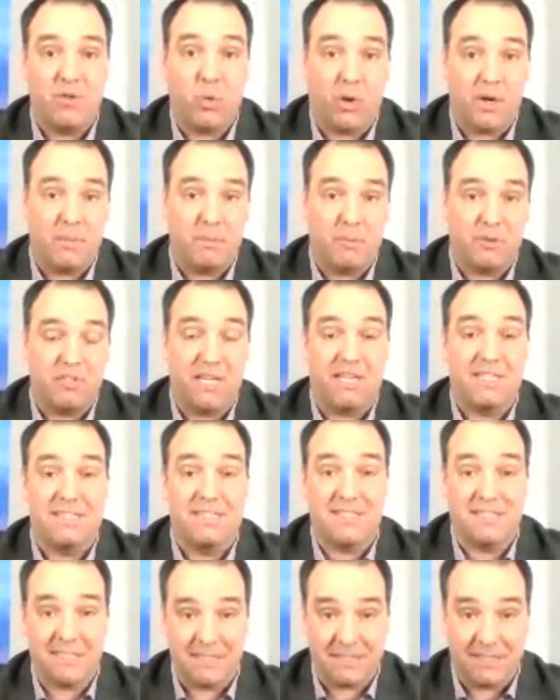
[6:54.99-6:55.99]
20% of
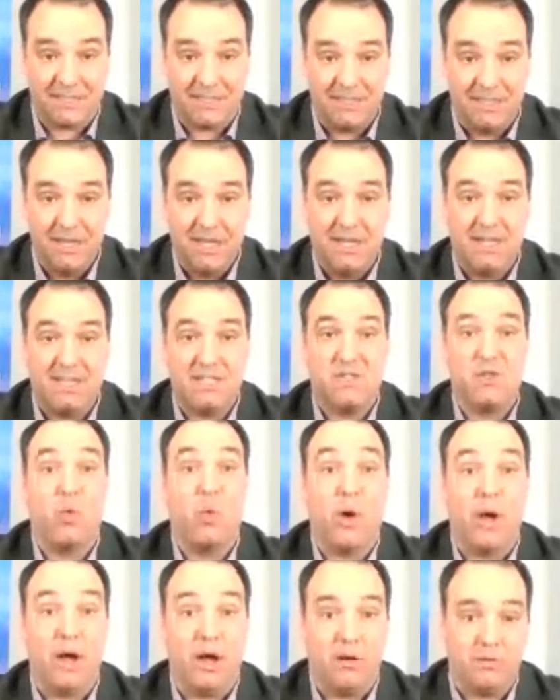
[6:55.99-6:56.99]
60 is
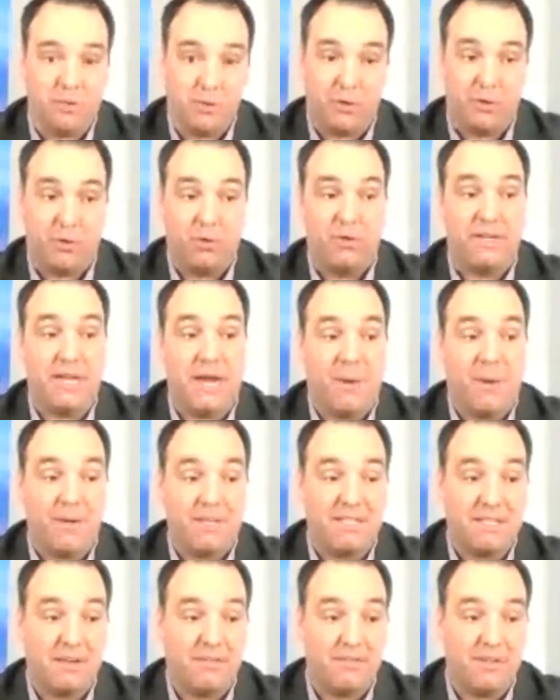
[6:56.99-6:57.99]
12. So you're only now
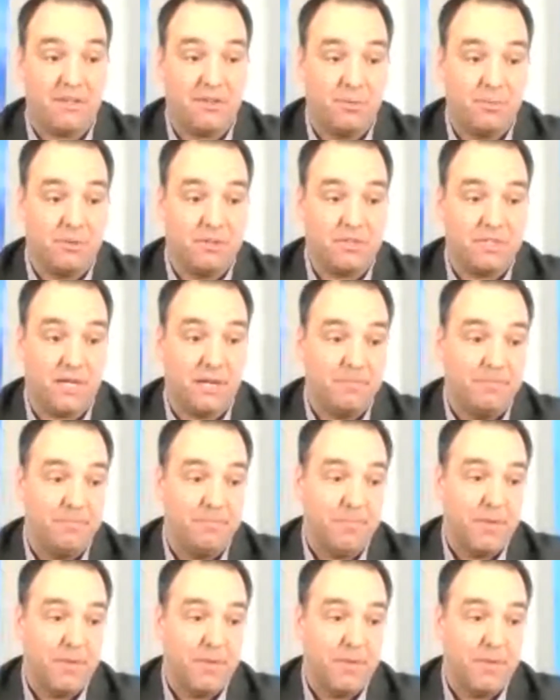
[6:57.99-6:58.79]
at 72%.